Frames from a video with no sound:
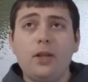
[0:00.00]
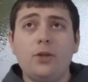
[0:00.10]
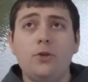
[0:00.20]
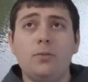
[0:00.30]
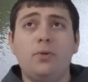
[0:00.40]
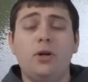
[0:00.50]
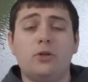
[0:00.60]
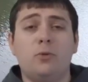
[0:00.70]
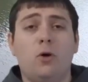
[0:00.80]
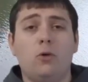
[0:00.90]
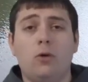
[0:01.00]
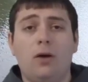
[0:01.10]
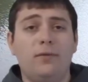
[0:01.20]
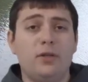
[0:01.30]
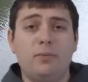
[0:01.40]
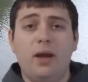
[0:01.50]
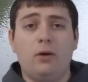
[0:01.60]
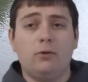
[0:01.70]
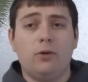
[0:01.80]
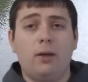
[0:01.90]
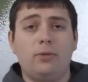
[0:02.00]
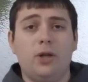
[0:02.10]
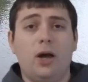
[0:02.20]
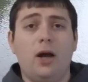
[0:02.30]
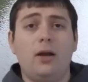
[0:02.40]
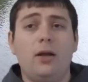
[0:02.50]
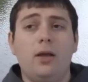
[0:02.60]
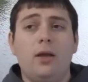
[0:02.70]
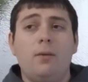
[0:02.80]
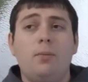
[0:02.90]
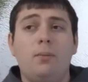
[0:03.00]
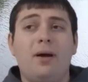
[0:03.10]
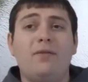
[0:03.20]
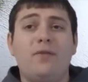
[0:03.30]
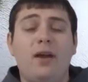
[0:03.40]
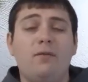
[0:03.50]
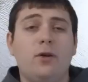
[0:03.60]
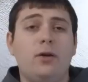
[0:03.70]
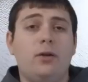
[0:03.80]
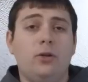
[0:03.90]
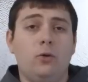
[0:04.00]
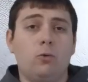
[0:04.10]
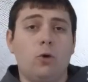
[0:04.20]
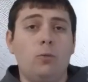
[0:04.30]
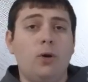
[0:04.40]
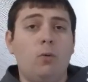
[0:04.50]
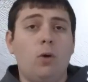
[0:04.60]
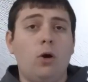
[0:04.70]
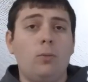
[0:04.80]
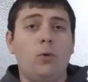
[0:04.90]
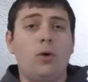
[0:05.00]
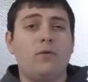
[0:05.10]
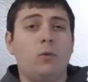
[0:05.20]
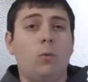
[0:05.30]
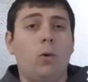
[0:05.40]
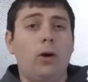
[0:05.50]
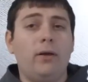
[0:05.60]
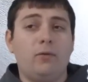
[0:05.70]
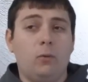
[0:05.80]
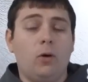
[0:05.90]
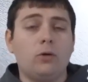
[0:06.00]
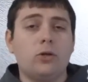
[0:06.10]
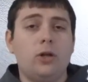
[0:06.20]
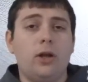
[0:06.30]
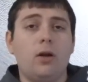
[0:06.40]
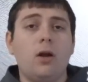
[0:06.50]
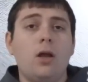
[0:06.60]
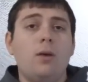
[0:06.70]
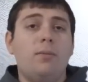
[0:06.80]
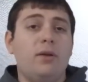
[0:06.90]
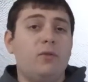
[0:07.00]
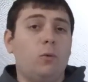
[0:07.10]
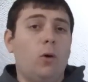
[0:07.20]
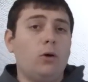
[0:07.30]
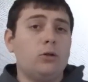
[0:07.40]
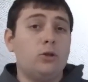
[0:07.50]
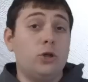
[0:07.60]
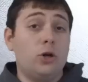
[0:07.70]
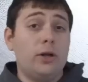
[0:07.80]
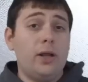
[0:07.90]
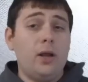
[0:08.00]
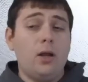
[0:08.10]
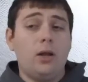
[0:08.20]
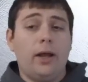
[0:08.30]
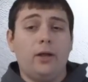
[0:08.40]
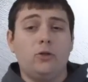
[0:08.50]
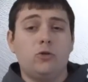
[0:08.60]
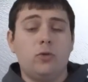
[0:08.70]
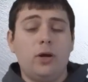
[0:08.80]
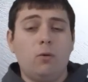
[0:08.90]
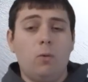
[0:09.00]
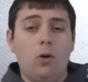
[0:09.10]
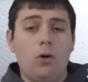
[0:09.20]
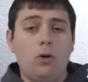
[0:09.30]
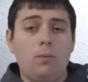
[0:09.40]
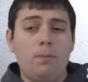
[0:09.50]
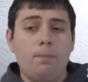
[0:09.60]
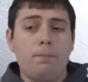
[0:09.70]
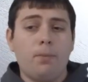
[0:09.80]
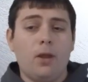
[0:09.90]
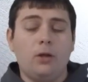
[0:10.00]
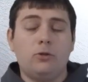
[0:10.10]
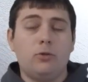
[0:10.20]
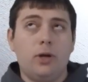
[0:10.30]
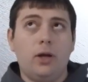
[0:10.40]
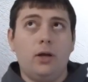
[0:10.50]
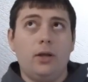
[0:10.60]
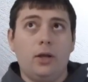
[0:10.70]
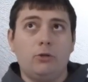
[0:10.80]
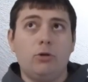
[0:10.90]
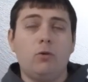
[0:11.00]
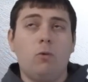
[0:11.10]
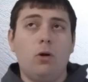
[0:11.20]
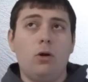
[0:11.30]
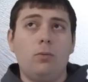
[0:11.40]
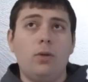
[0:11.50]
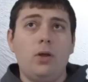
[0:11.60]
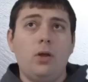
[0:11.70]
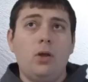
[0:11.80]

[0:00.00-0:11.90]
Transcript: You can put a small crawfish bait on a drop shot. But my favorite, a little robo worm, or if the water's clear. But if the water's dirty, like a trick worm, trick worm,